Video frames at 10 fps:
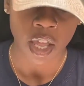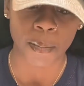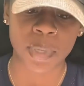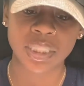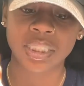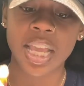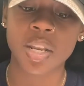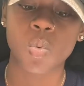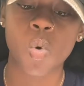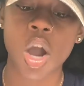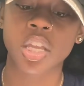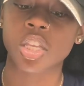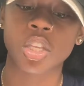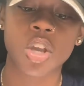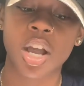A bitch steady
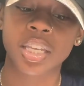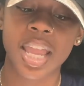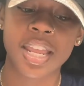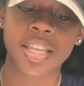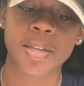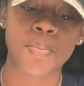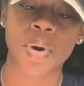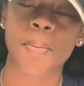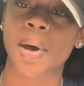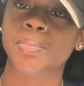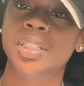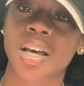walking and y'all can't keep up. I'm